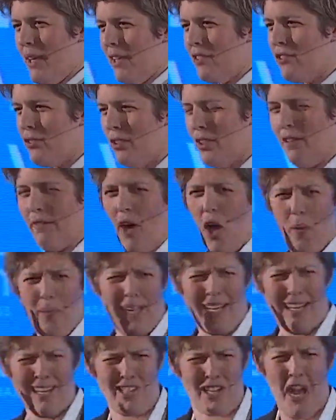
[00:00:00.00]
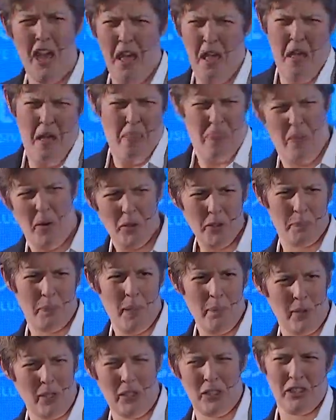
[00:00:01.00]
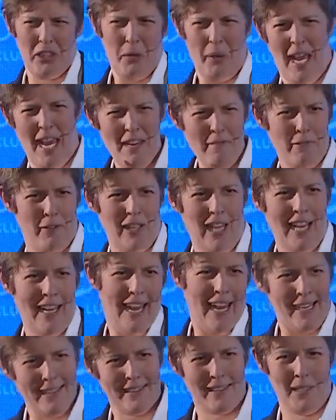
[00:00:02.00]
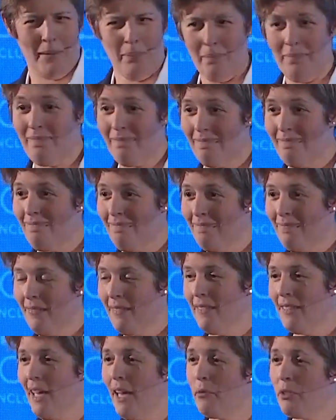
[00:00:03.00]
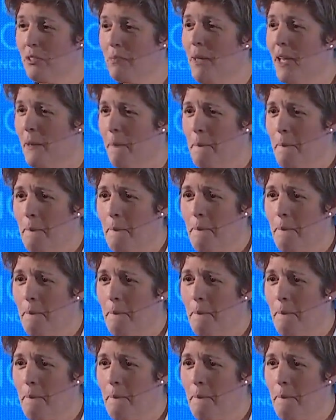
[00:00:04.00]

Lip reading: that sort of, oh my gosh, those people are so hateful, I hate them. That was me.